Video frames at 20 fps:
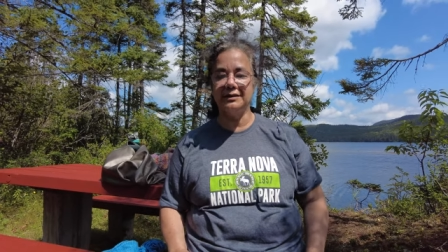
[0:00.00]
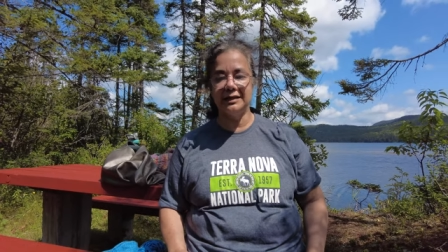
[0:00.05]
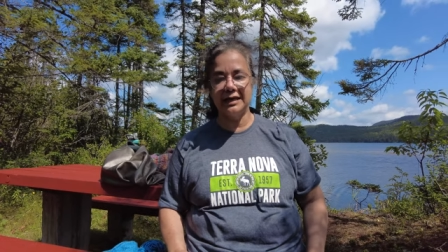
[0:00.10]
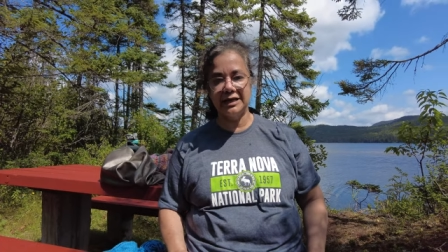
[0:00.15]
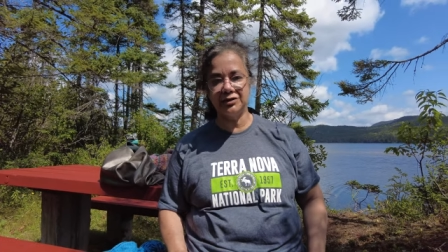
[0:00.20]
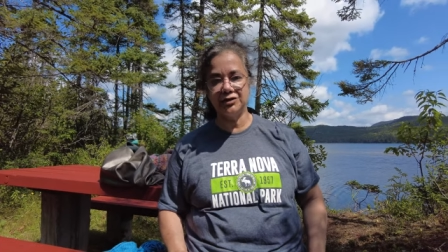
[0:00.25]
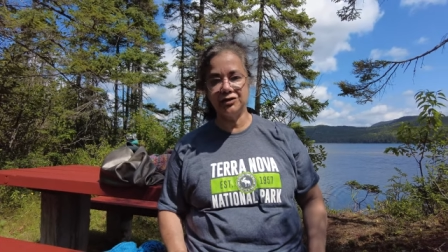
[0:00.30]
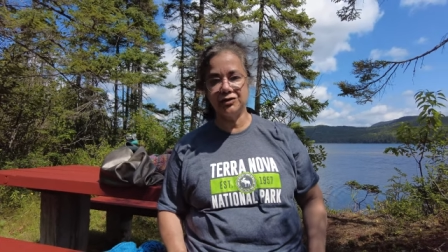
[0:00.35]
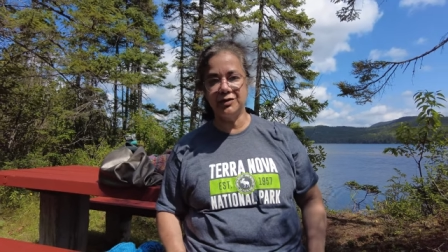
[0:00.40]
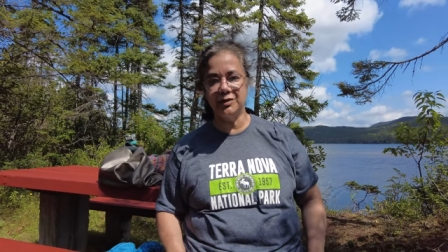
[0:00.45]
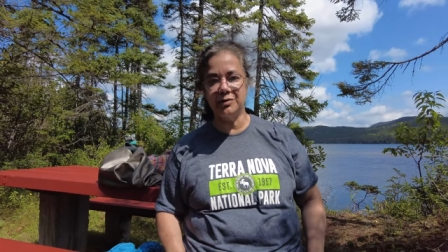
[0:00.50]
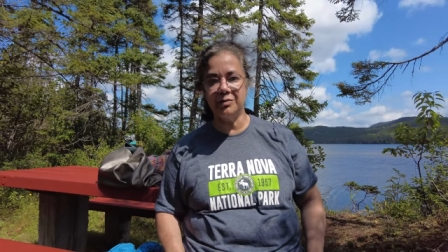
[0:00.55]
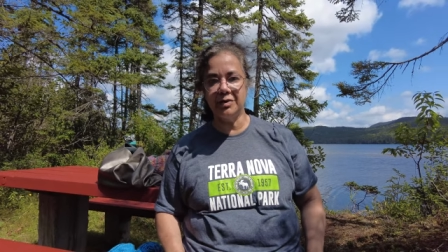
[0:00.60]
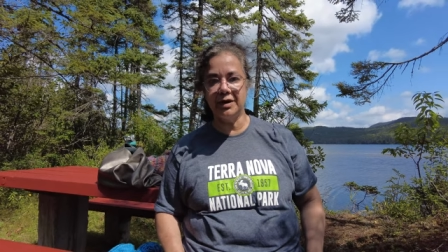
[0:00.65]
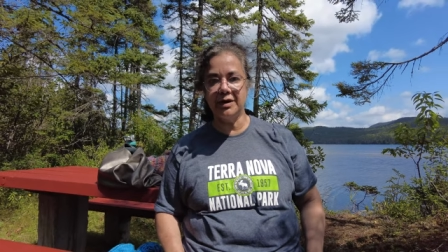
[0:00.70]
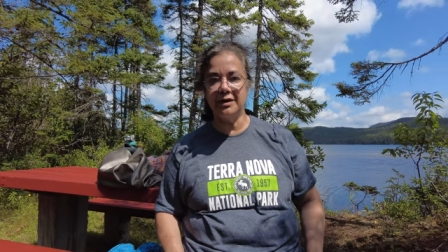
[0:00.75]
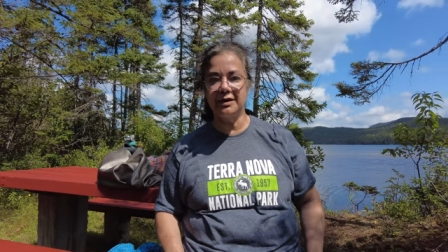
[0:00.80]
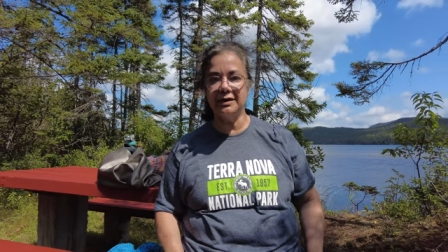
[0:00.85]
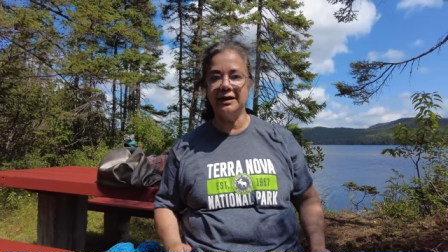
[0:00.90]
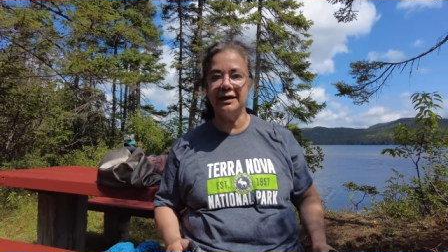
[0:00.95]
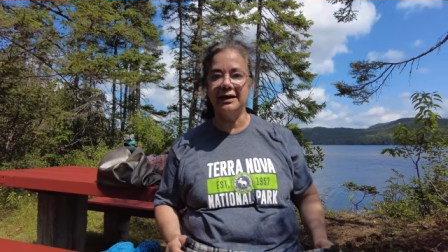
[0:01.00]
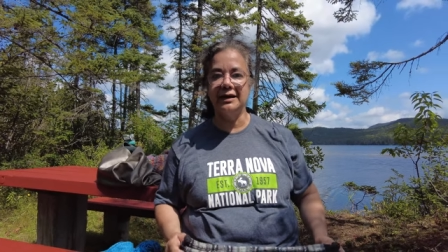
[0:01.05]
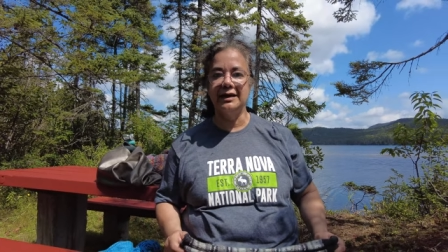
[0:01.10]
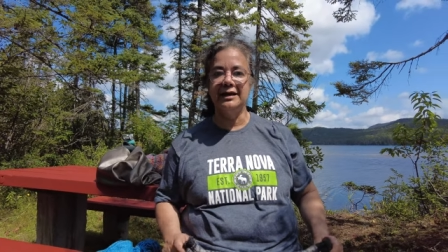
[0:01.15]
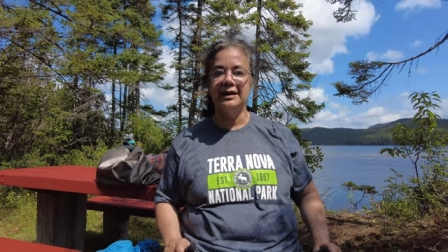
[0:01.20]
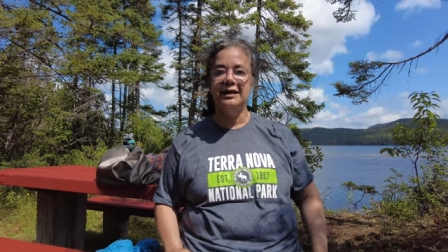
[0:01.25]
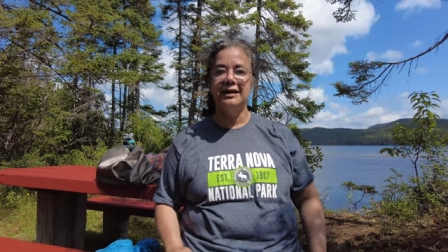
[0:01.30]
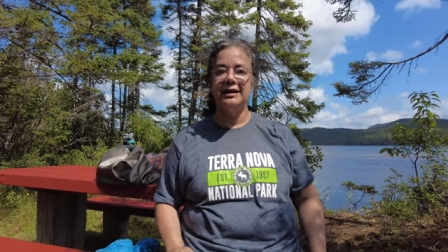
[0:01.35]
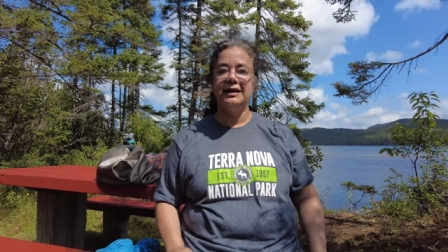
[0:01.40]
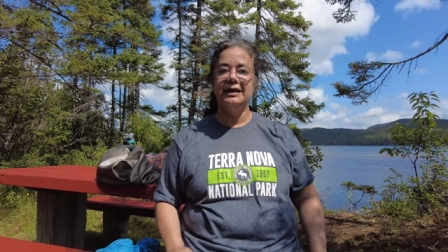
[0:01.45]
National Park
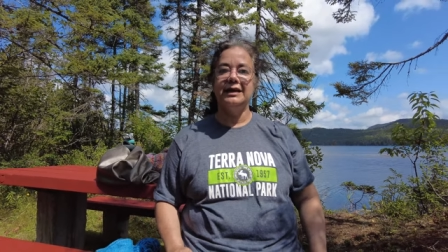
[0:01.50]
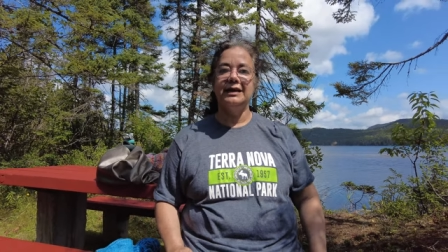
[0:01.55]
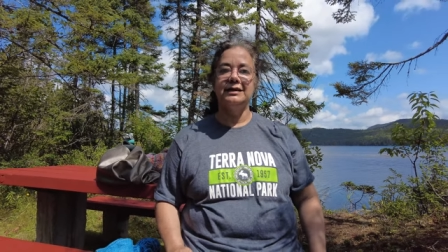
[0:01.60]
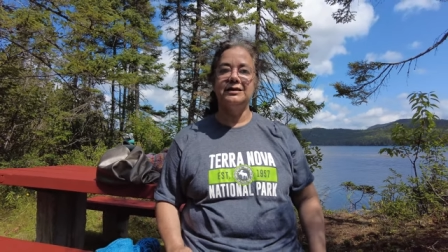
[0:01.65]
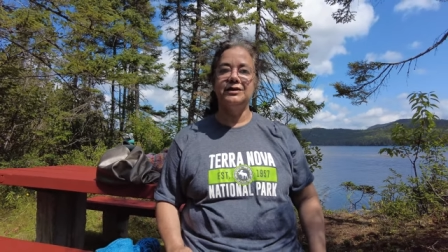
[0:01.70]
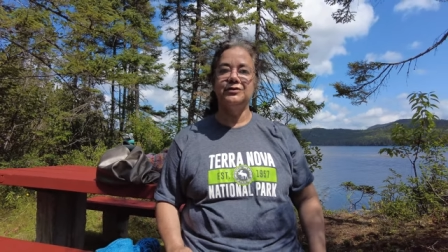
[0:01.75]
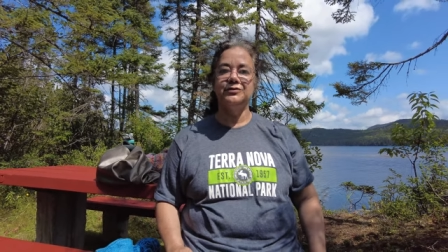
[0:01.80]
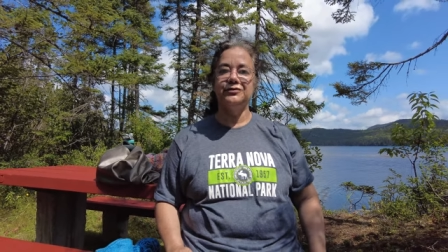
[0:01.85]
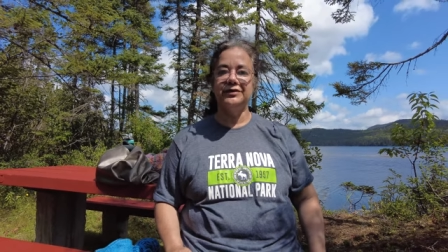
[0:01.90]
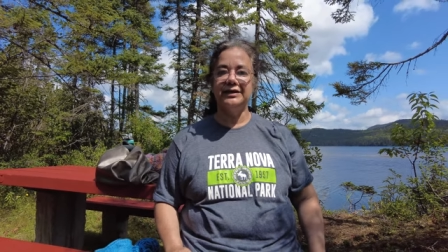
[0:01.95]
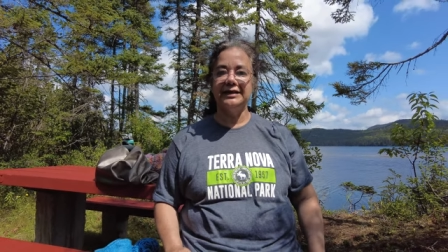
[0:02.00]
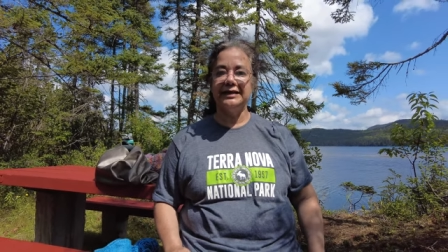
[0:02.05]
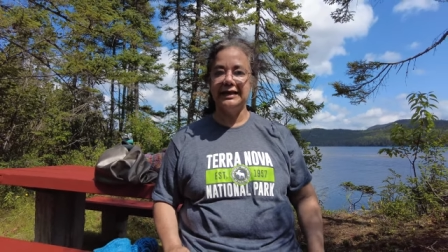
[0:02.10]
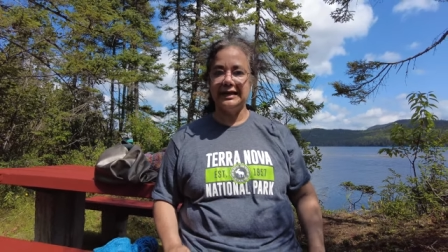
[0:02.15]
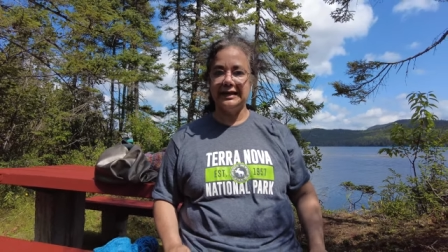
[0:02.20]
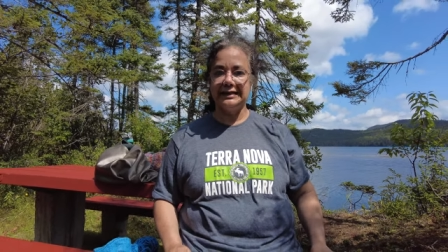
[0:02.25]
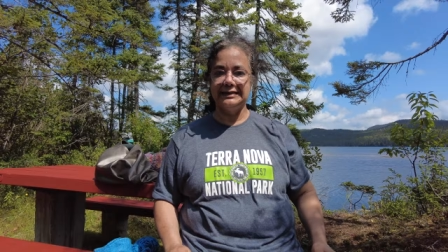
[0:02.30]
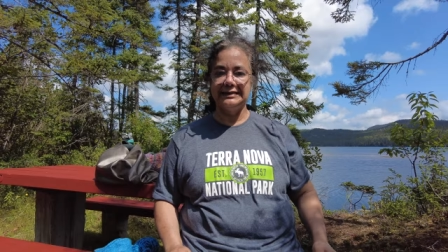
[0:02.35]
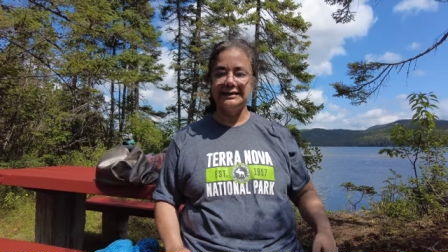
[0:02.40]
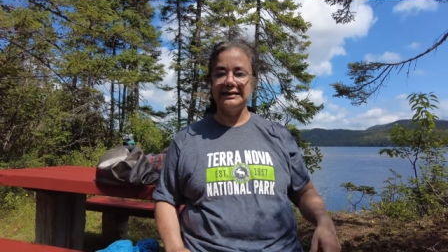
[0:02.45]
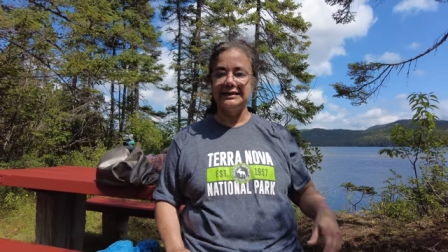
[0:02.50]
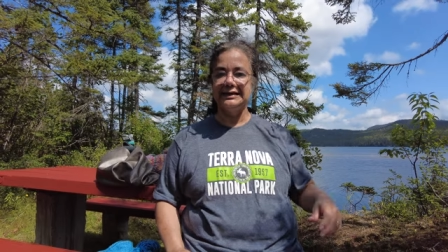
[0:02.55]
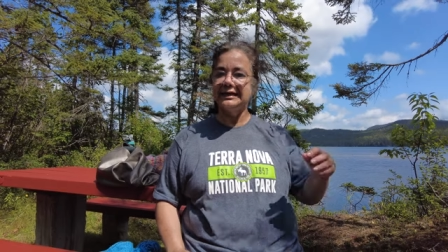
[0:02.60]
in Newfoundland.